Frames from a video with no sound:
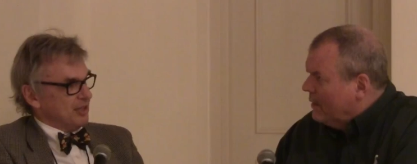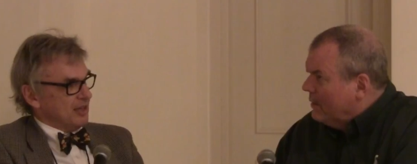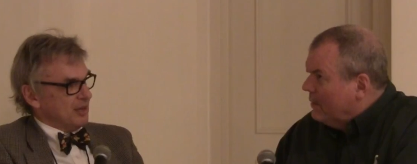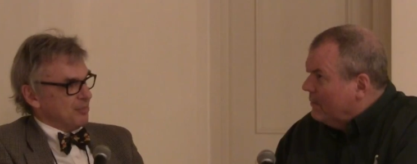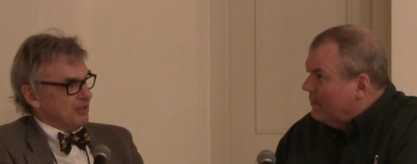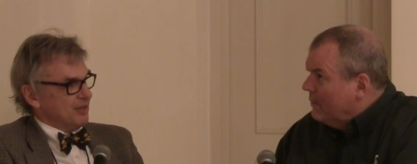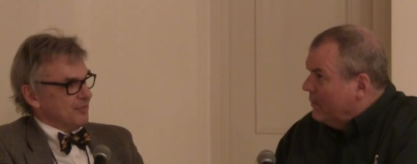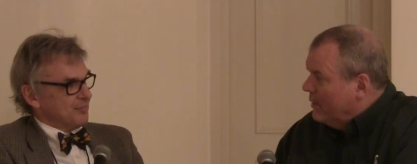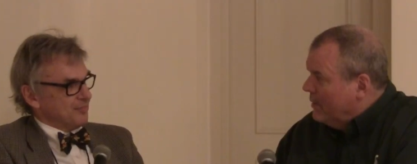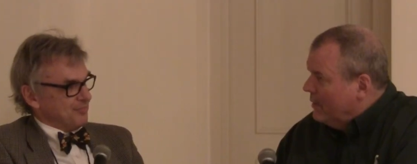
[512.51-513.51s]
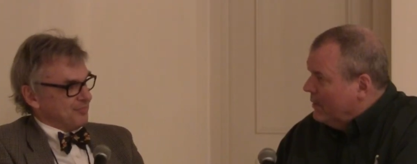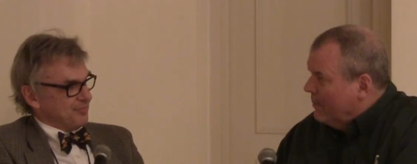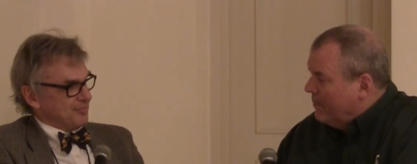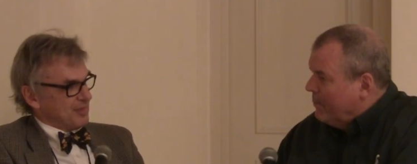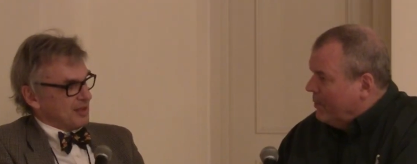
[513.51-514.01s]
Speaker 1: being
Speaker 2: happy. The,
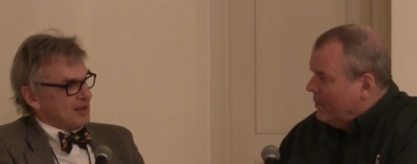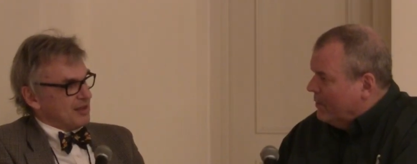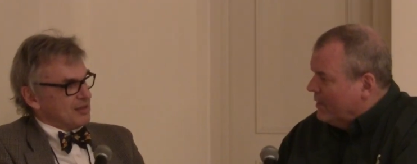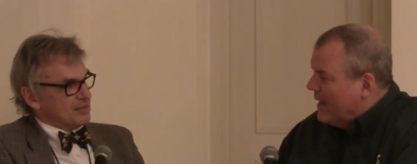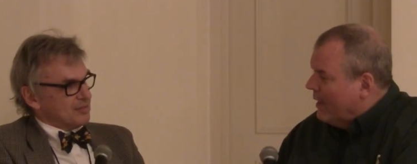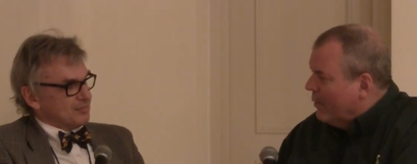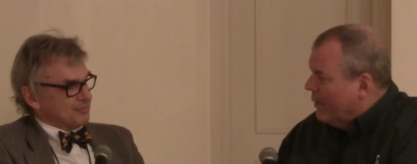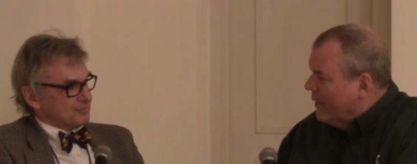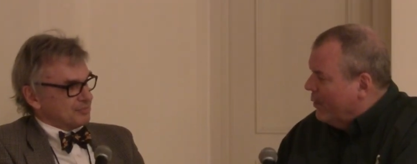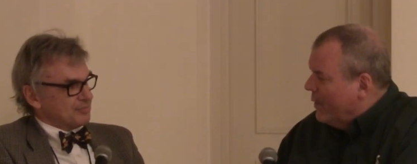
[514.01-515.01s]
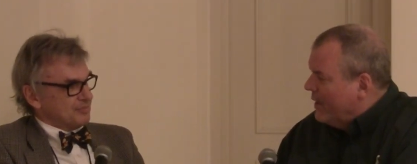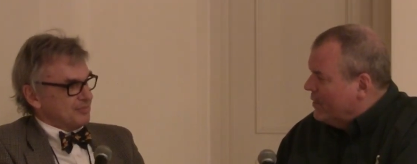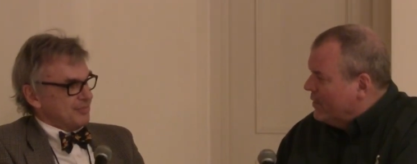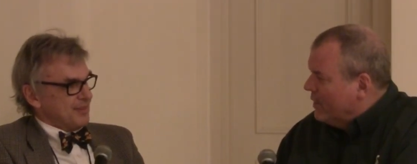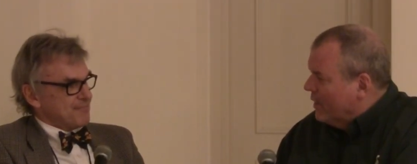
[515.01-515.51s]
the, the salary, the
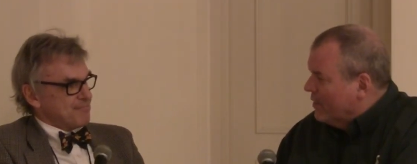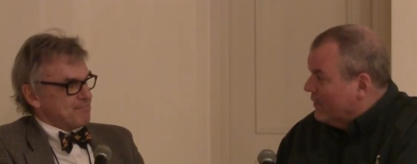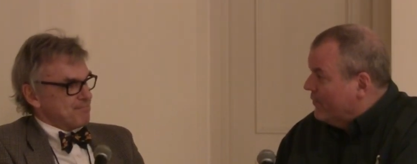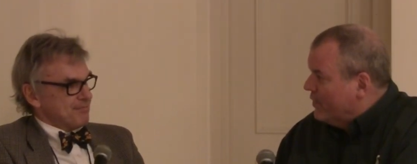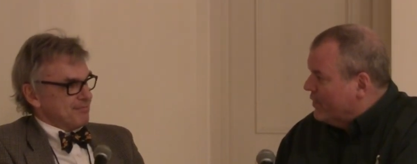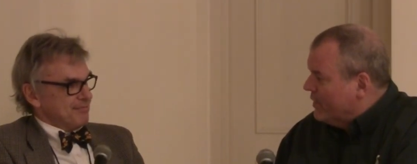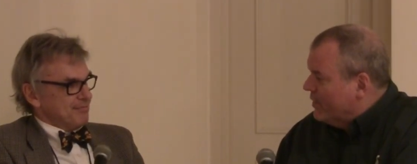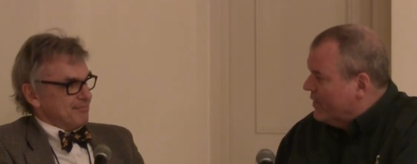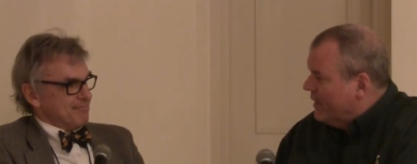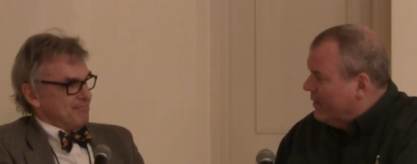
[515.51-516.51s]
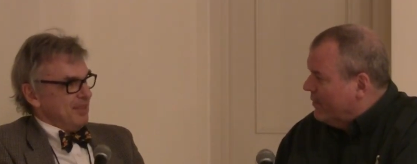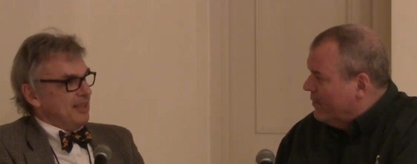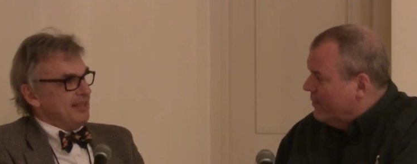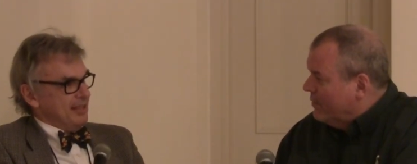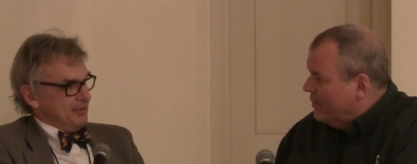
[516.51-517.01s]
wages are sufficient incentive
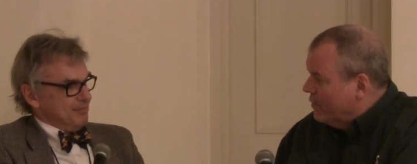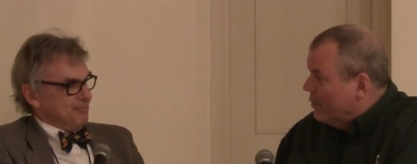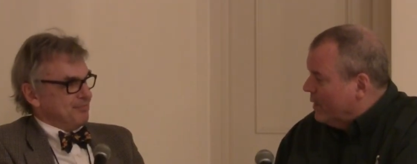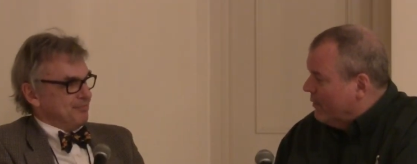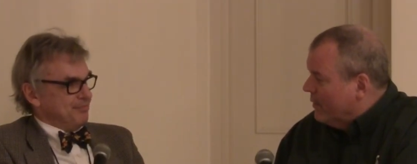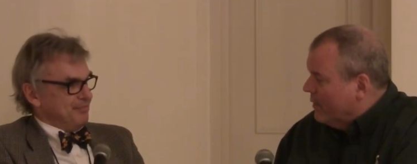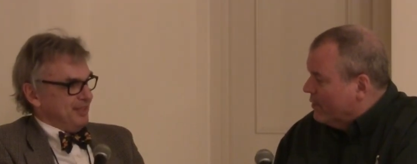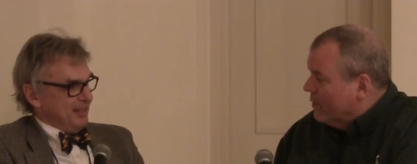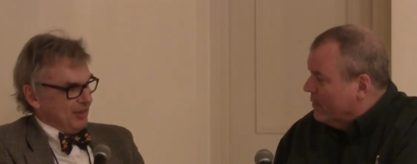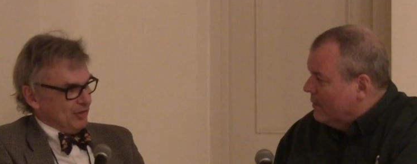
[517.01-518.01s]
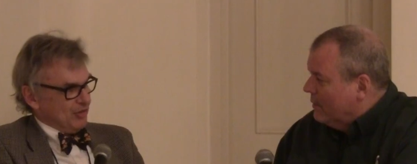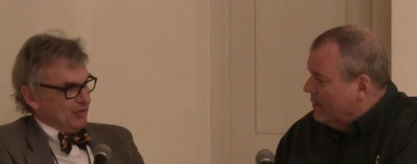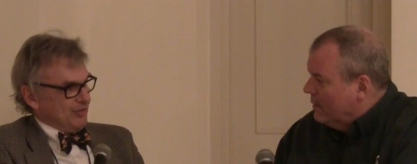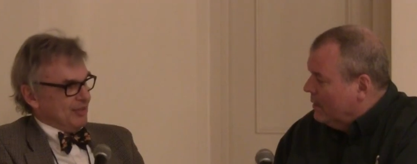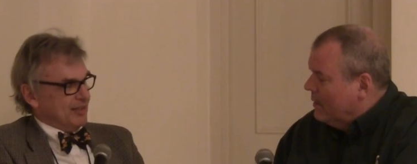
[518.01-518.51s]
yeah. to do whatever they're told.
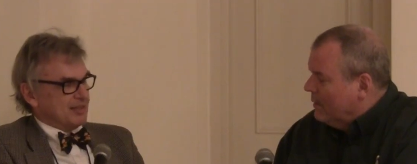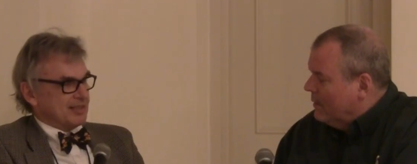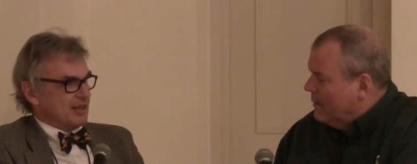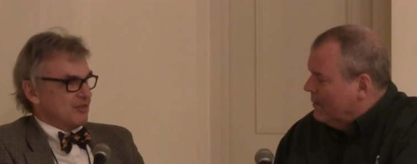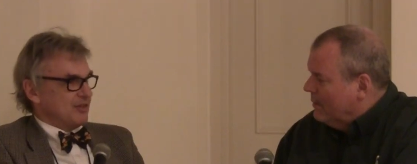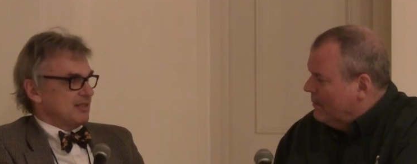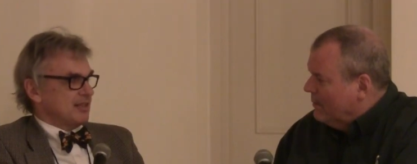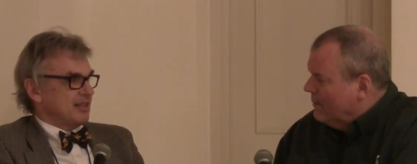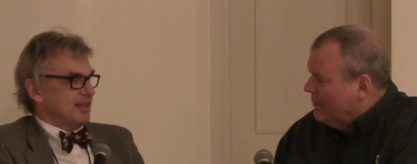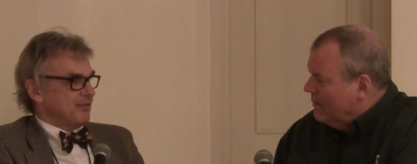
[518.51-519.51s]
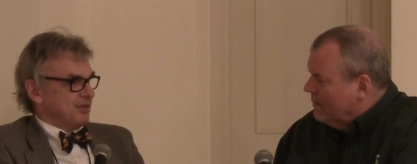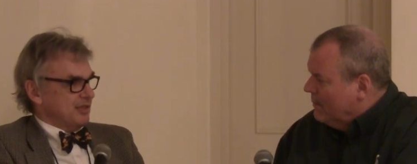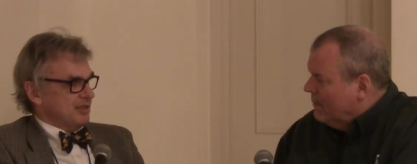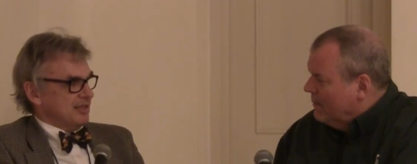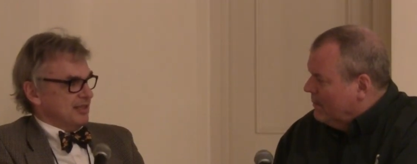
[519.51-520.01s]
Yes,
Speaker 1: and salaries are never
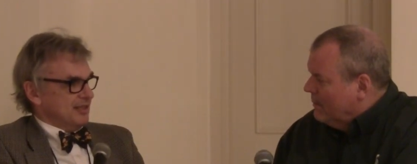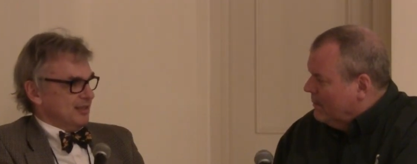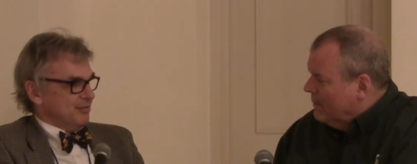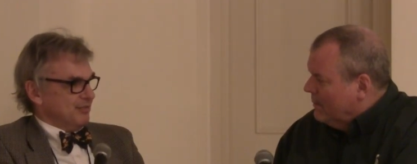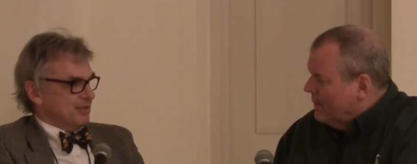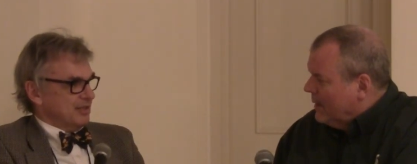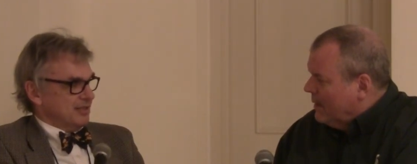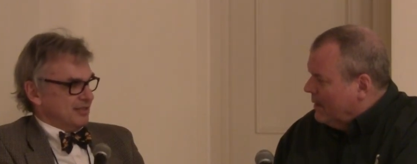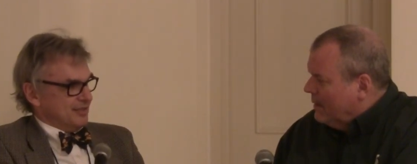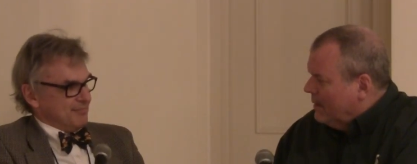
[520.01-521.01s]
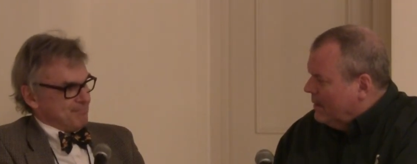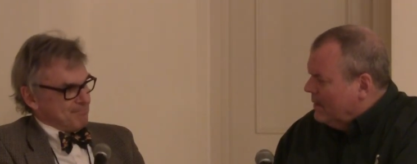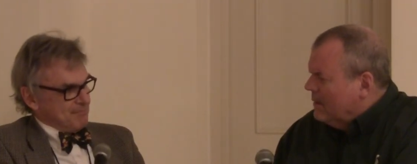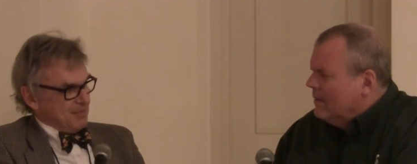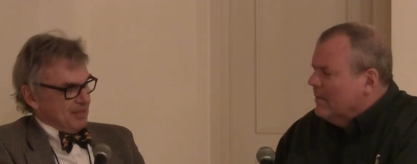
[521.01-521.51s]
an incentive. That's yeah.
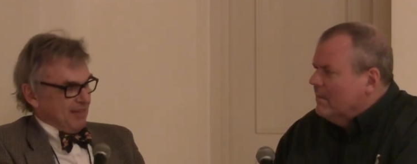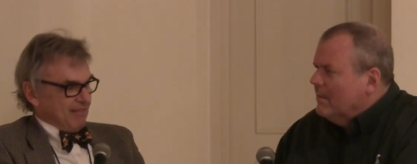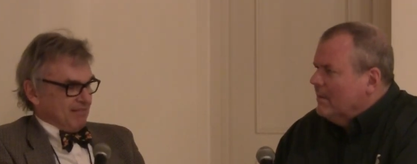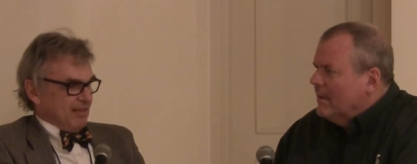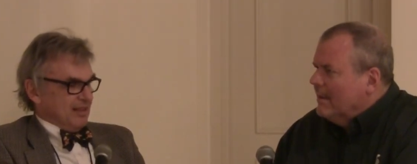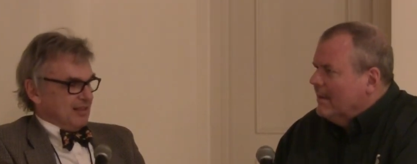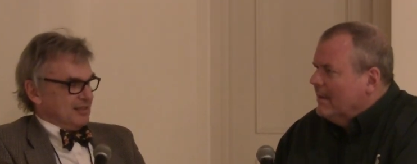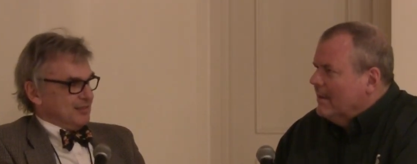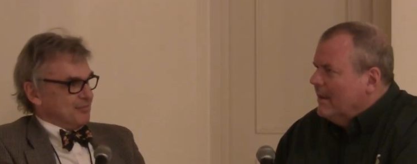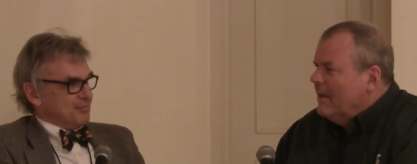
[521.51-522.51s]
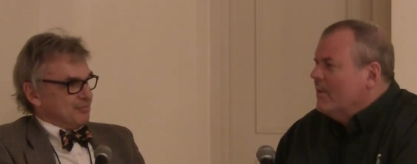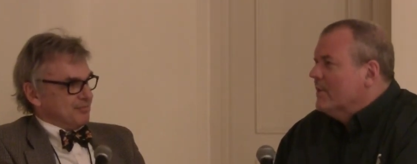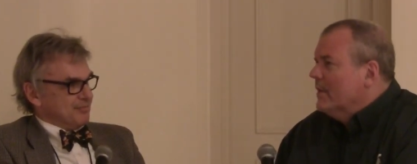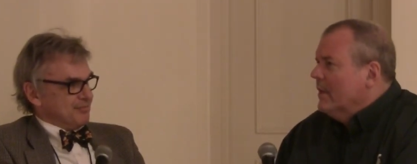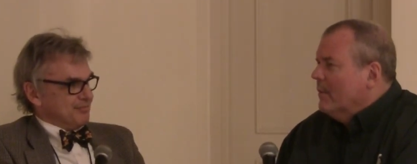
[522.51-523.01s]
They're
Speaker 2: uh, I don't want
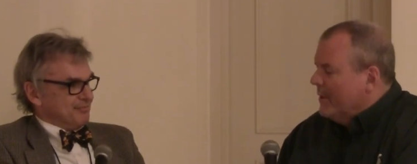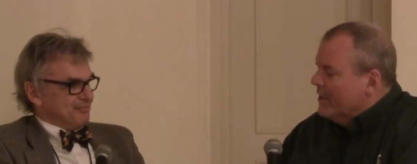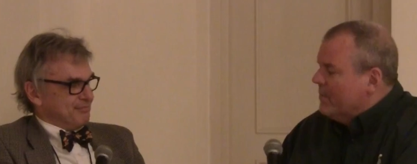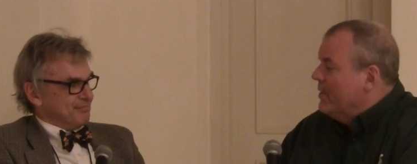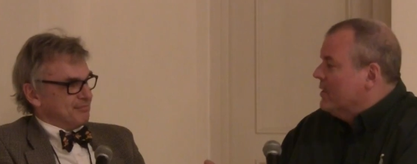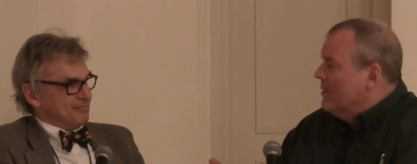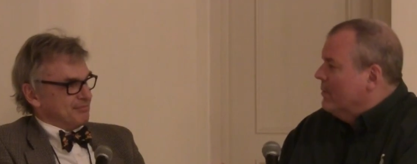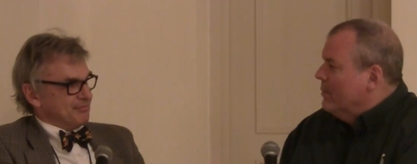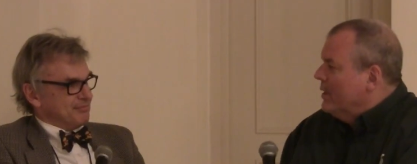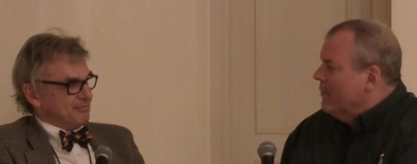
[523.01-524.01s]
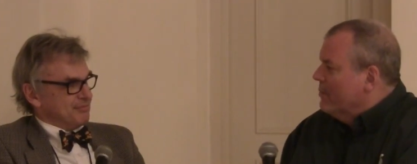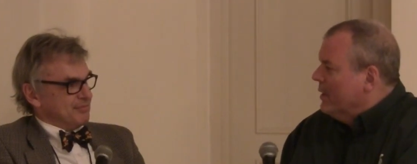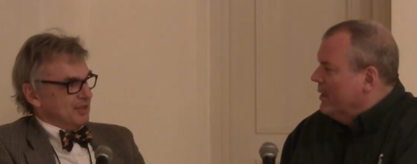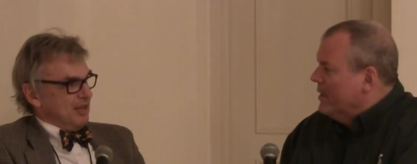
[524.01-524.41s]
to say I don't want to dismiss them. I mean, everybody